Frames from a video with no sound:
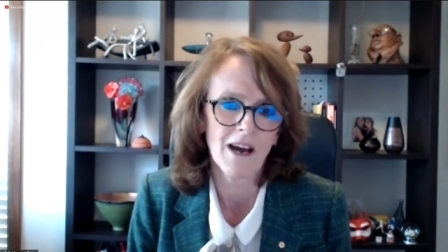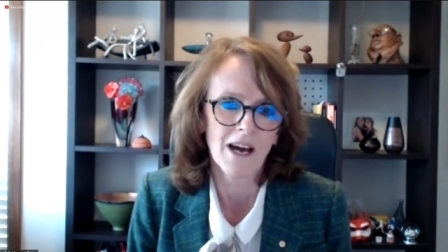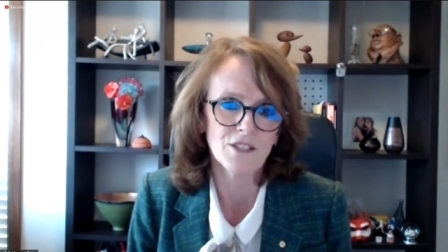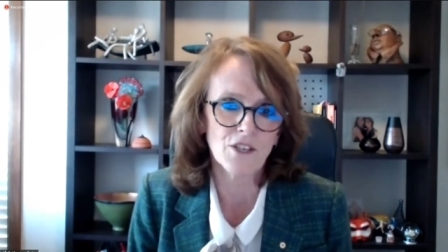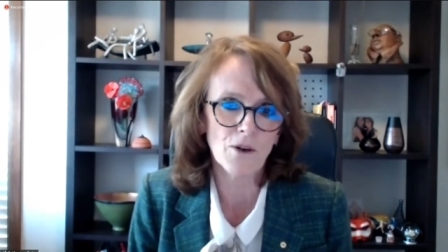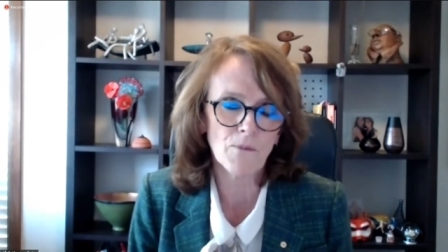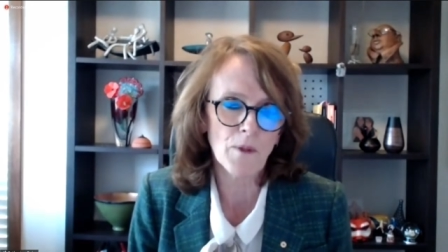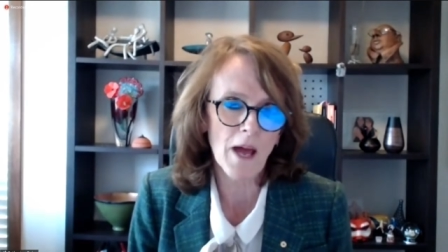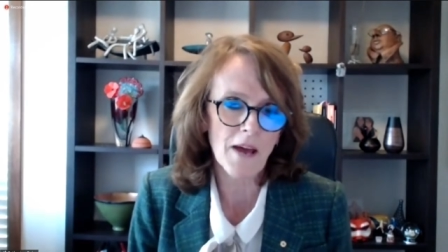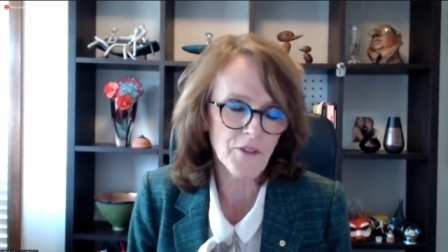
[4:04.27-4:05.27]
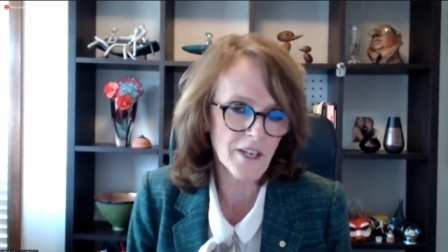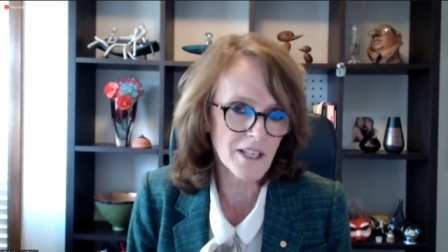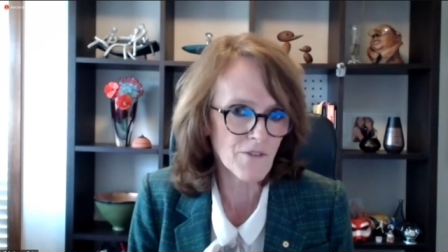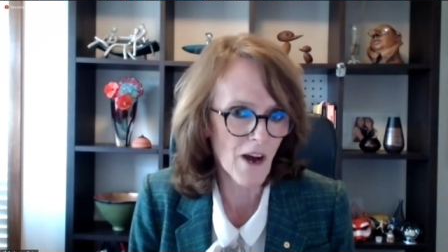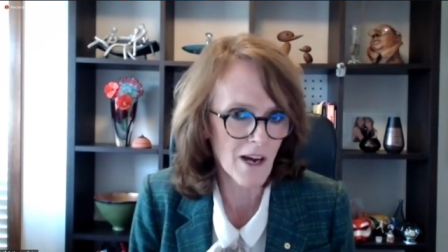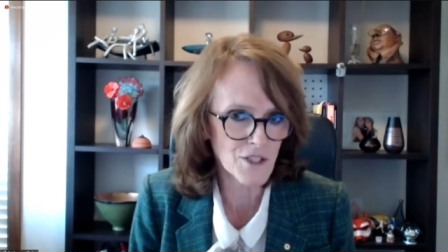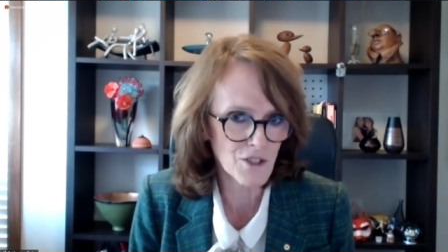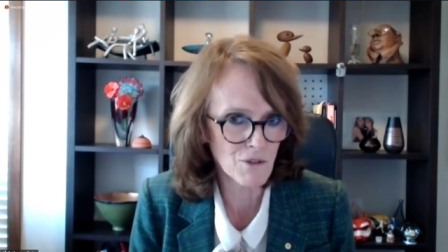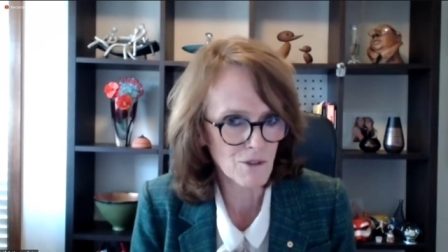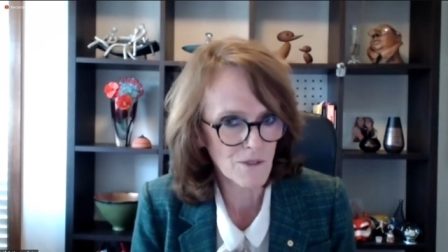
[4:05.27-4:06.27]
So at the end of high
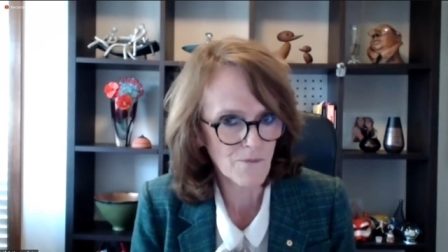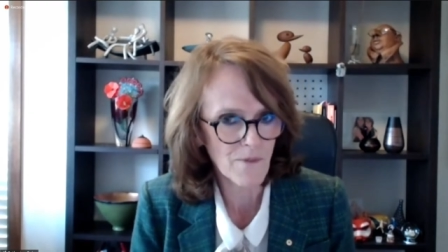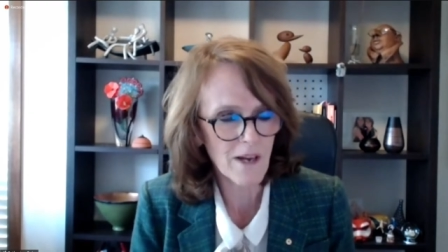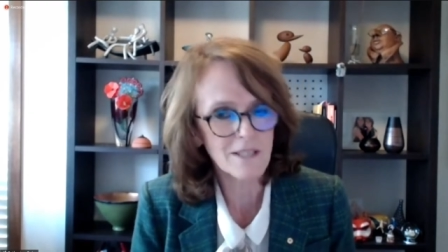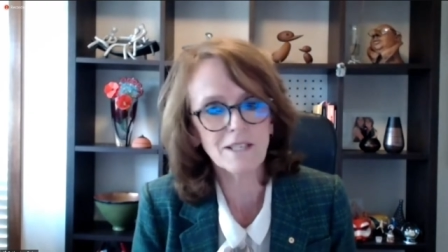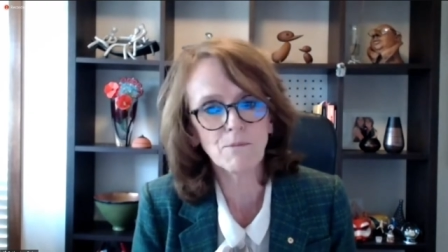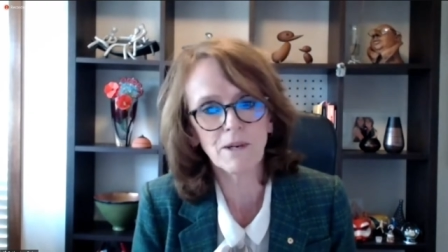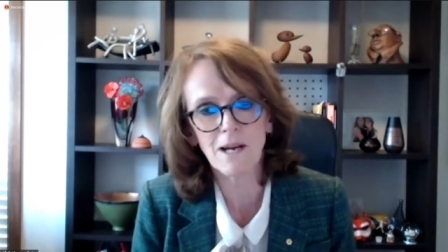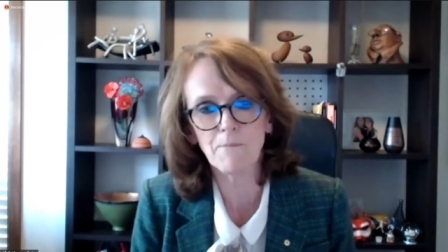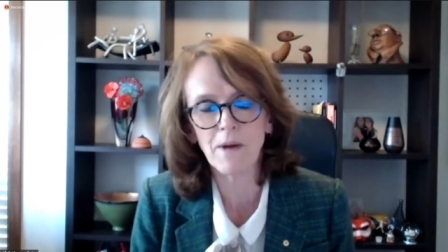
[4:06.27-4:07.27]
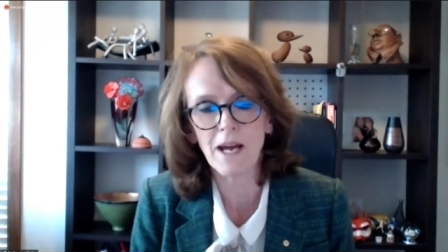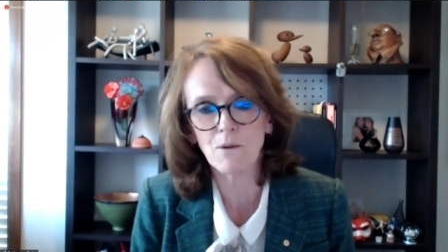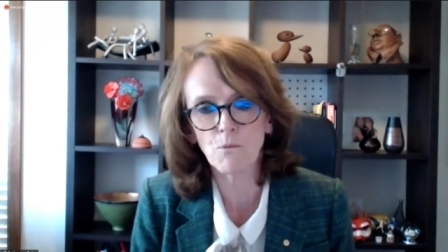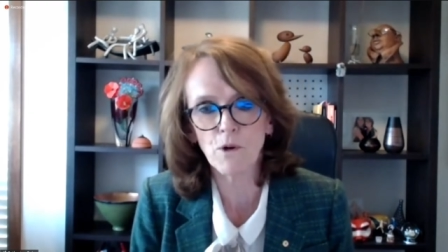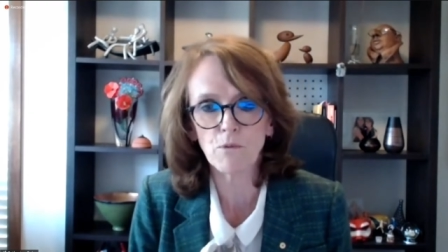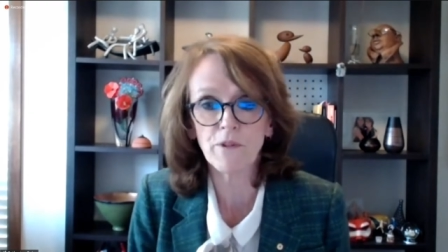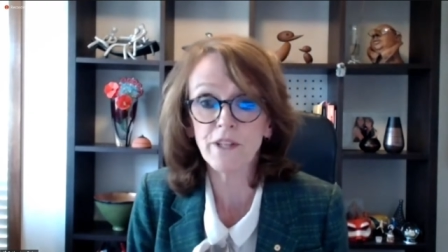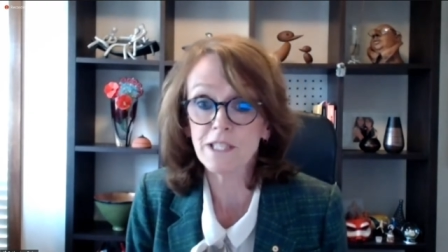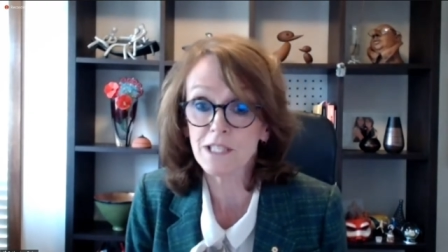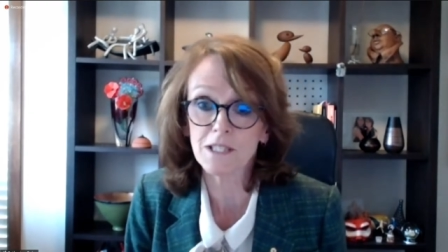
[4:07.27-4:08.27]
school, I actually went up and worked with
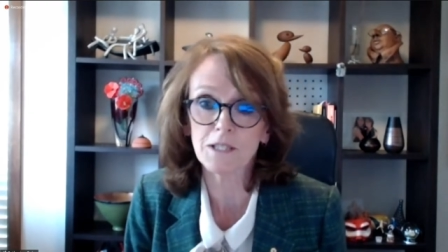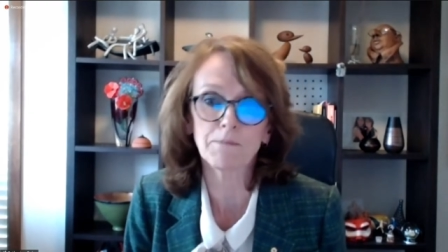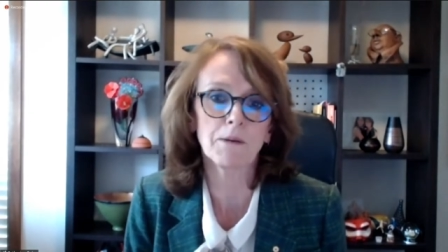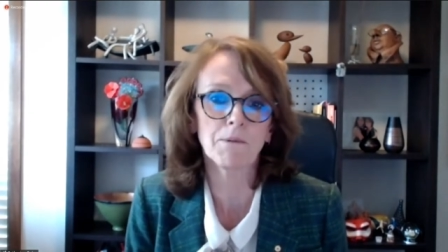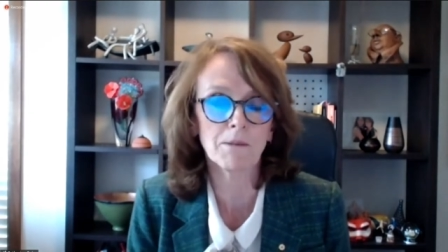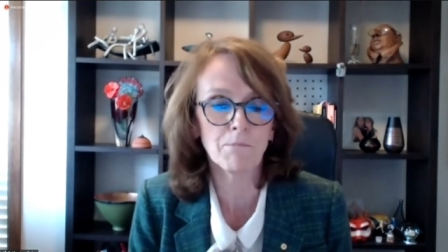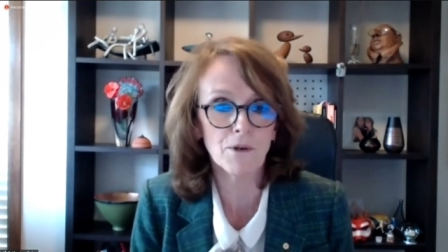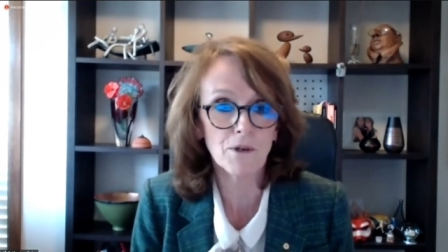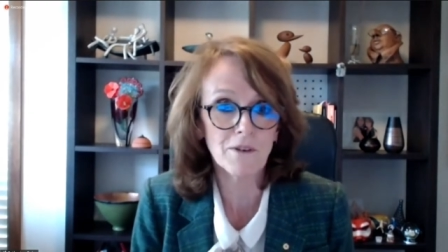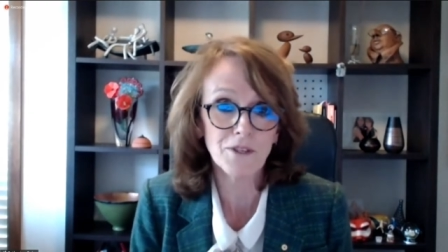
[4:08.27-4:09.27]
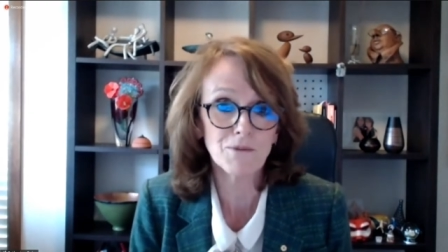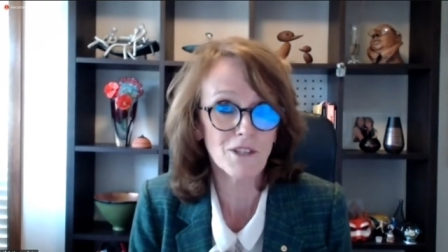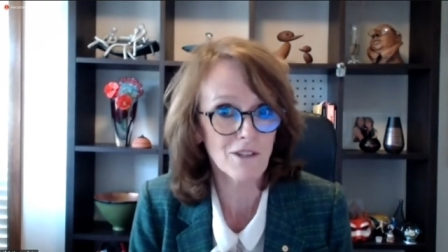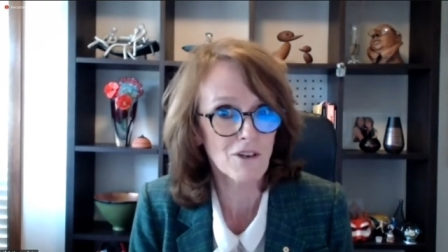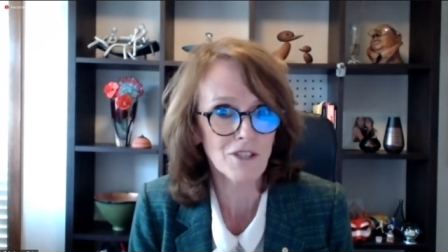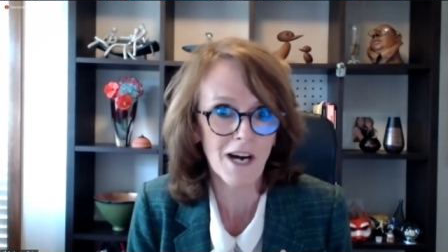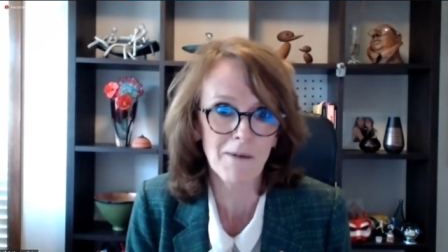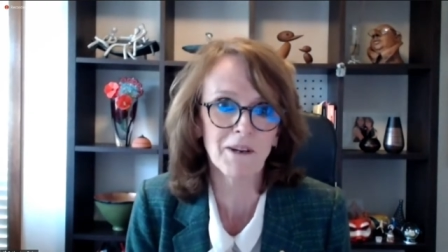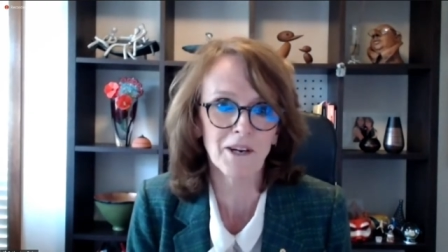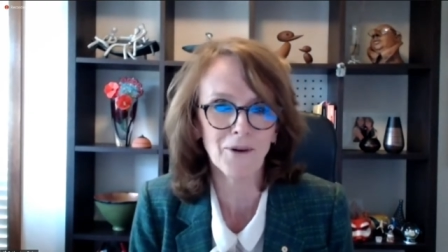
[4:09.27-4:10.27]
Indigenous people in Bourke. And this was a long time
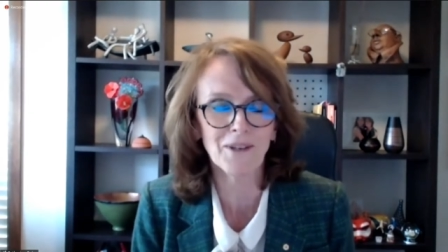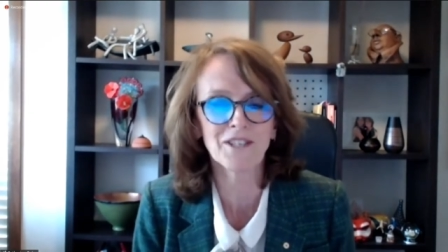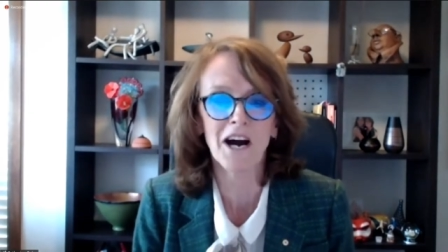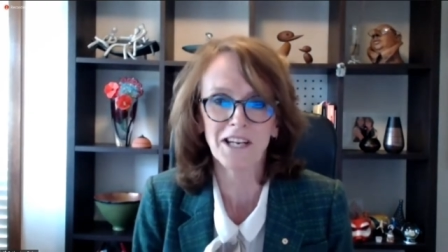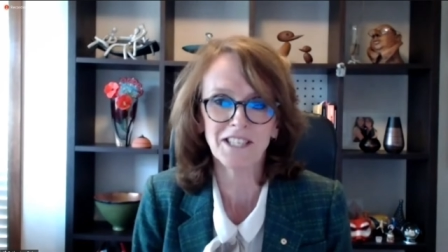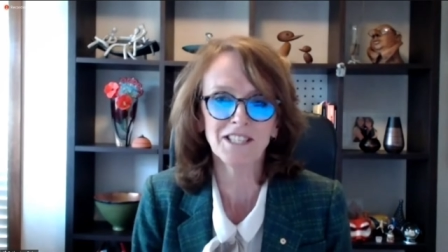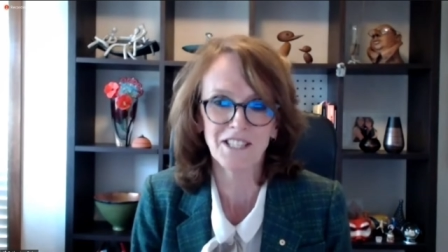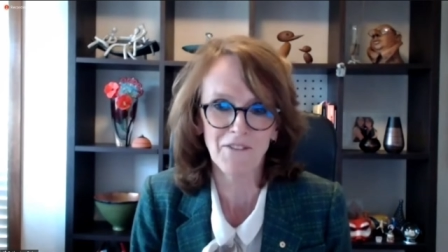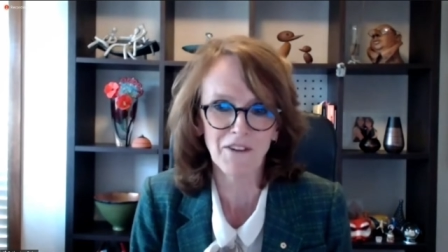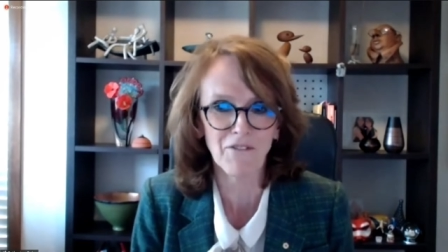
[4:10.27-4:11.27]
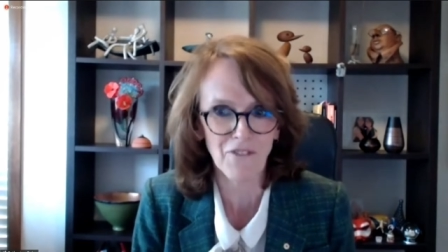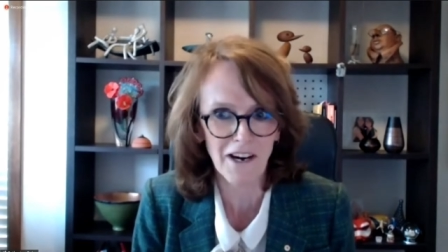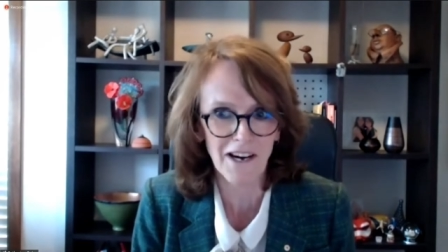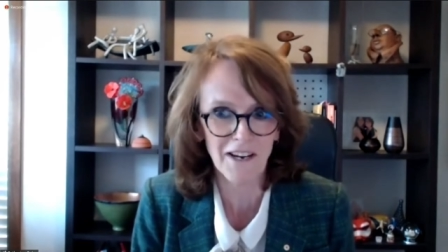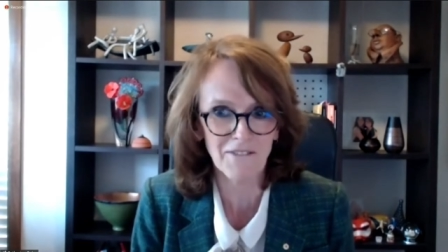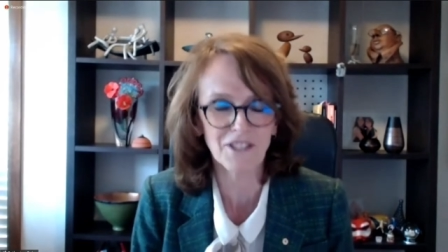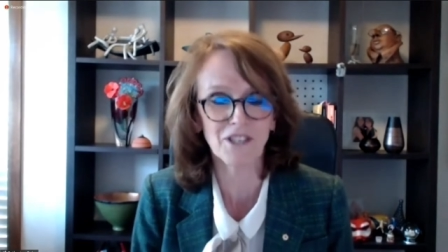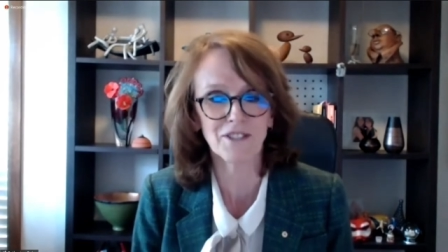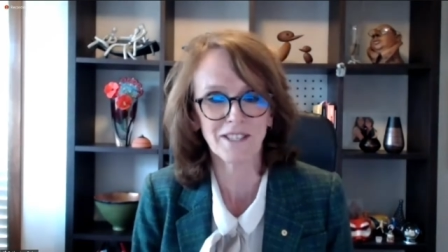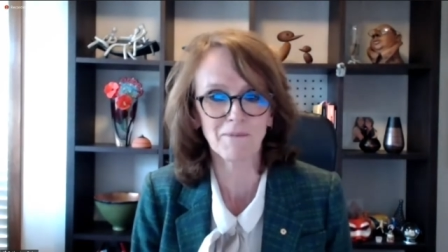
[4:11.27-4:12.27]
ago in 1975,
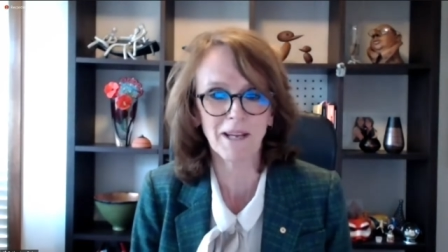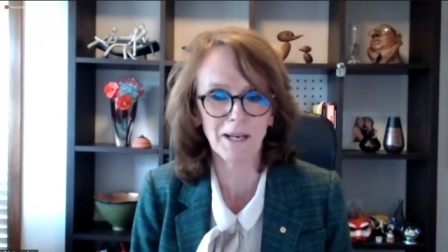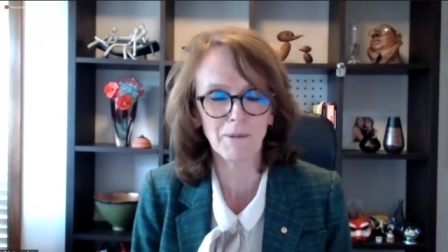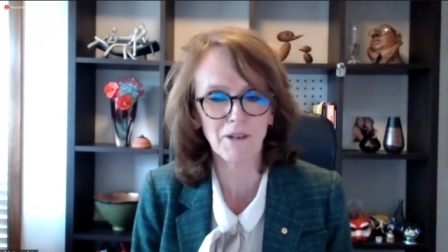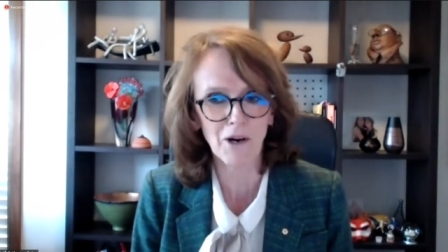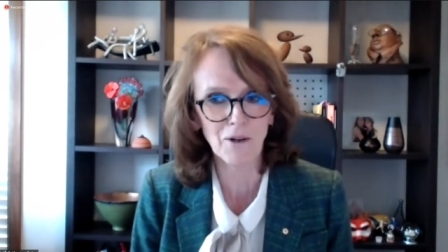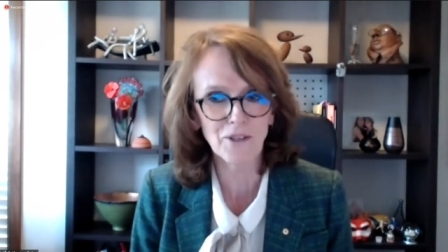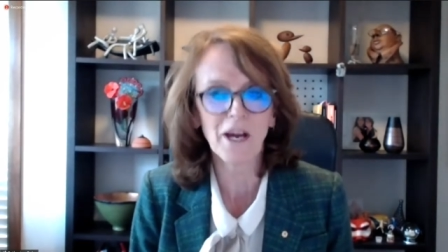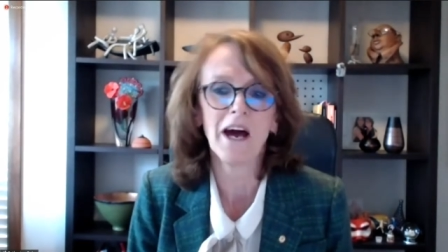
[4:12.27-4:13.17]
shows that I'm getting a bit old.